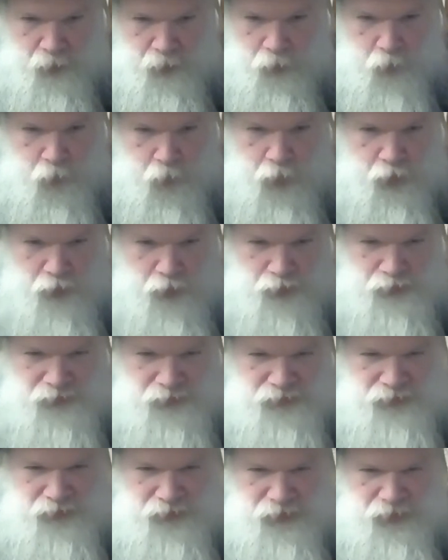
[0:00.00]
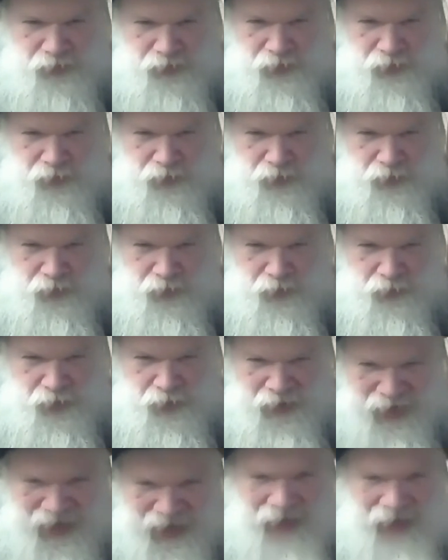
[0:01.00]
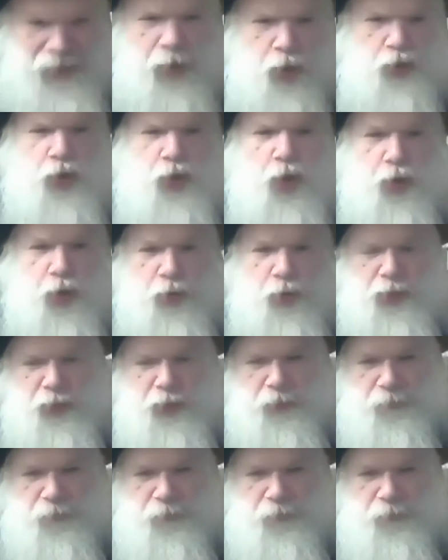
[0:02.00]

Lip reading: was hell on earth.